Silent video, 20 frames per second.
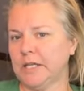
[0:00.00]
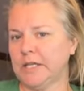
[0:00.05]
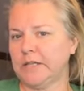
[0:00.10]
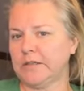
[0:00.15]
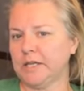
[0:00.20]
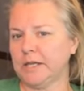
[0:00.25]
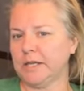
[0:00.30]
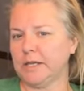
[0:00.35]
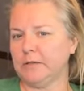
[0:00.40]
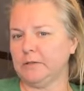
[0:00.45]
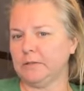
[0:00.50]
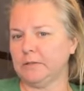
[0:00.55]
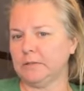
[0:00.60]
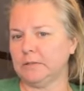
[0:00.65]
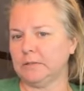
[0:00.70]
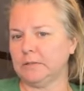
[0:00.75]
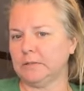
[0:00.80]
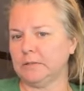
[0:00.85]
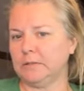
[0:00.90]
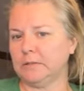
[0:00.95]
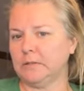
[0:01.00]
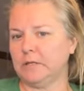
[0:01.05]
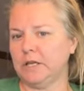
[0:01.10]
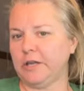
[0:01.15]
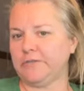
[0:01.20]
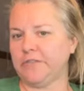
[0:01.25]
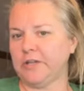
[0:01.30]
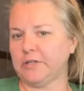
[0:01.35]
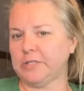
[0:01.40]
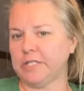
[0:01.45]
Anything else?
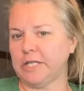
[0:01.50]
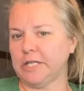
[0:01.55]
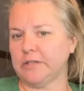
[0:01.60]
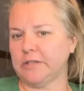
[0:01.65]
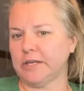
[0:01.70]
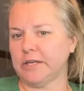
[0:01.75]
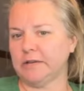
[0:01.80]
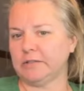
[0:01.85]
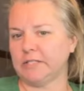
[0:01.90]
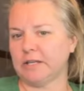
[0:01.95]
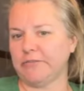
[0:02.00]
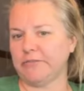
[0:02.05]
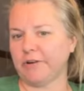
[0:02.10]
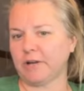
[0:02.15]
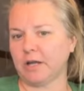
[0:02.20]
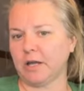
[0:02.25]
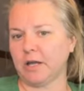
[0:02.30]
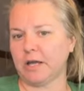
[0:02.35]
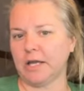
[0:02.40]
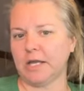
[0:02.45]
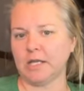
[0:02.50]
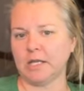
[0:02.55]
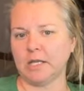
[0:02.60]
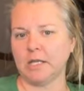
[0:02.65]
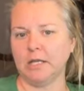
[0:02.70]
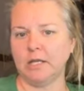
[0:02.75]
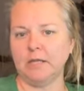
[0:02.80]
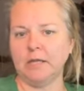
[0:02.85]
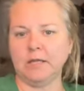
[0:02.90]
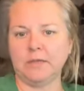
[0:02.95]
If there's anything else I forgot
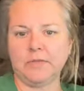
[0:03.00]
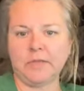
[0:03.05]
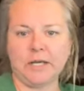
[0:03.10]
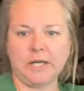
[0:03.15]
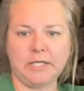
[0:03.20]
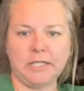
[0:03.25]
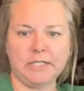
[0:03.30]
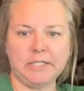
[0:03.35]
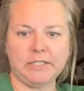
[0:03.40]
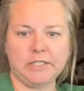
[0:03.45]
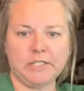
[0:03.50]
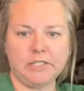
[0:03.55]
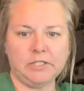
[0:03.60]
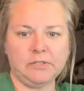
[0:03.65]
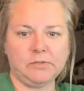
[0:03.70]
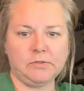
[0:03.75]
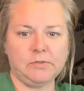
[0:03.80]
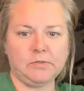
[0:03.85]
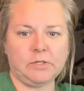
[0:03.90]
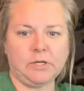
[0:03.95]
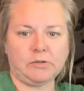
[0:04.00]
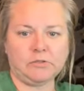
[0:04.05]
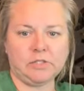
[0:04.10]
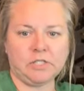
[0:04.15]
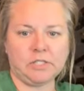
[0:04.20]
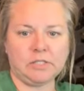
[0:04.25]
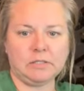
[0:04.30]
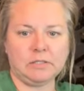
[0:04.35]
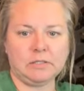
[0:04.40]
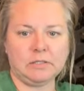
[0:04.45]
that I need to do, you'll
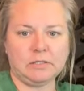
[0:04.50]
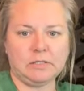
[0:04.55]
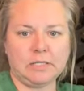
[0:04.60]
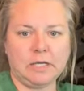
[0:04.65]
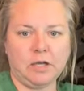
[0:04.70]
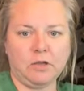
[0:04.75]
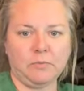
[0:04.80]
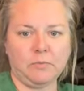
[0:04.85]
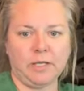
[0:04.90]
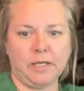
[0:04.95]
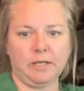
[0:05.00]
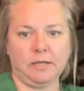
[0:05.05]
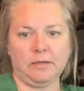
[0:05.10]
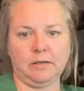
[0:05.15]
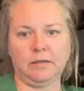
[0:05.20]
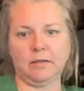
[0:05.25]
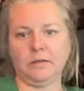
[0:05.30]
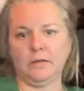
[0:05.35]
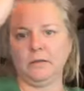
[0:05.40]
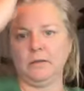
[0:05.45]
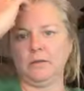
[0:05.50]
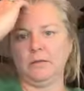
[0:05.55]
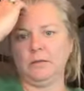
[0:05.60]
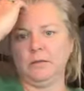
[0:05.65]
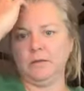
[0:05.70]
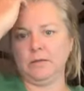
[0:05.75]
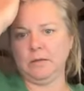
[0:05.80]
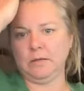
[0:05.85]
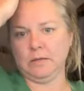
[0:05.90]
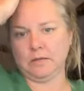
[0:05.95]
just tell me.
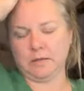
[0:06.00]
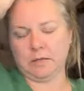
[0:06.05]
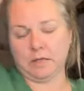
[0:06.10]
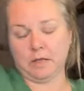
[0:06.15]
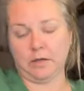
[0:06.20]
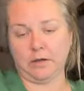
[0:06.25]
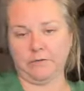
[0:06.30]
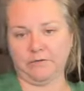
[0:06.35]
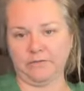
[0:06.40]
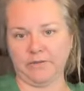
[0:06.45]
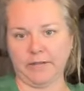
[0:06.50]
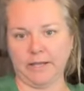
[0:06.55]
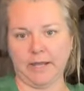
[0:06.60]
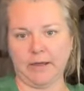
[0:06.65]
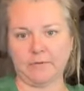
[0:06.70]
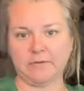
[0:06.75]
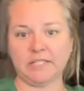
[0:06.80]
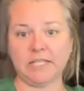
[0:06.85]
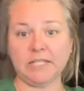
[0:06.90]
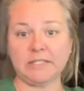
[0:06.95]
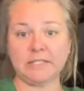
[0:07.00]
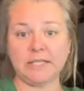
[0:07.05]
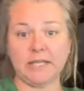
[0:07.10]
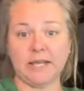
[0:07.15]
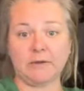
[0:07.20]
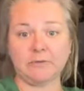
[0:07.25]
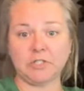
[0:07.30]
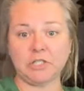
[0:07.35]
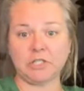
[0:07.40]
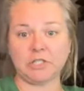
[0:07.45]
Hopefully,
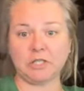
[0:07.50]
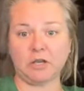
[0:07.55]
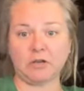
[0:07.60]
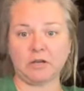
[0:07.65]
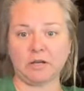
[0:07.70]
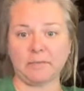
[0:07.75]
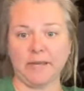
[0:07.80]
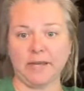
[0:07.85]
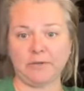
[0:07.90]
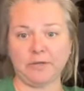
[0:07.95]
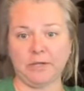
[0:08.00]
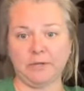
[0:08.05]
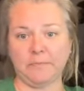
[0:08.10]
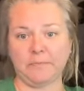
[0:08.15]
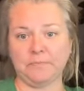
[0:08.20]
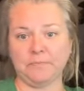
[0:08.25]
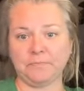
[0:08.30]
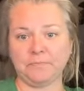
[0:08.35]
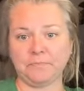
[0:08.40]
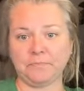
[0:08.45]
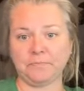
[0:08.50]
TC, I was just talking about you.